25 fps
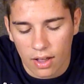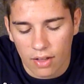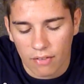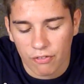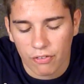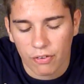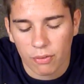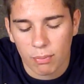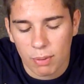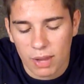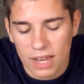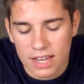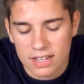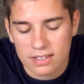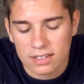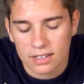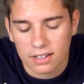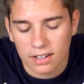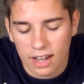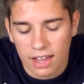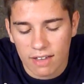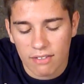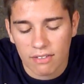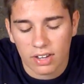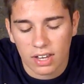For basic
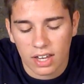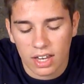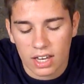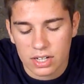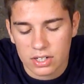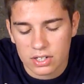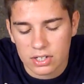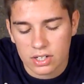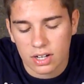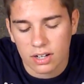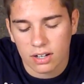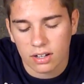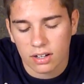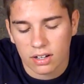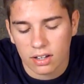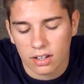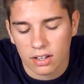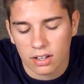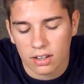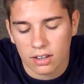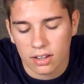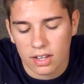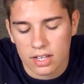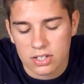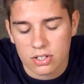navigation,
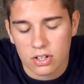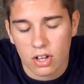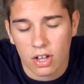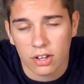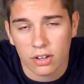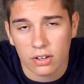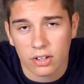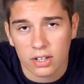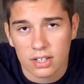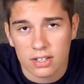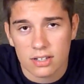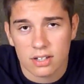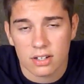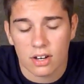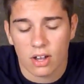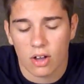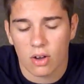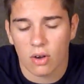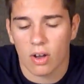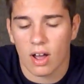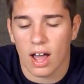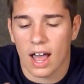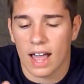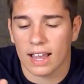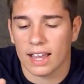that's all you need to
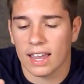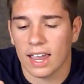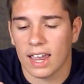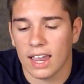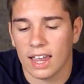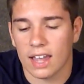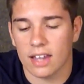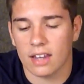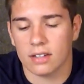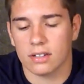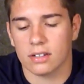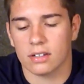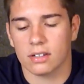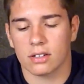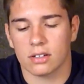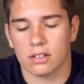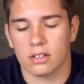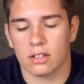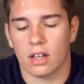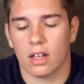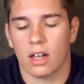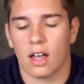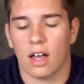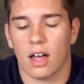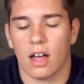know. I can
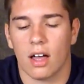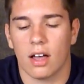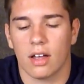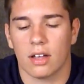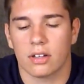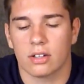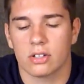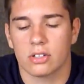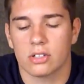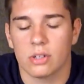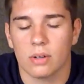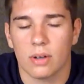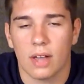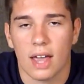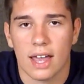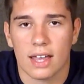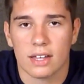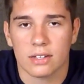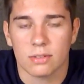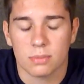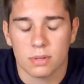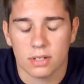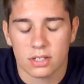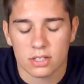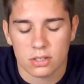shoot
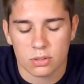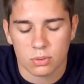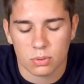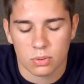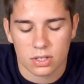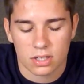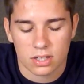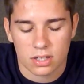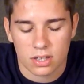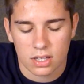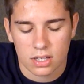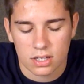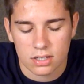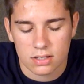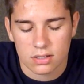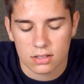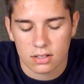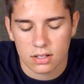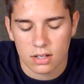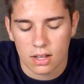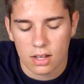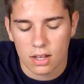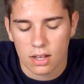azimuths with this.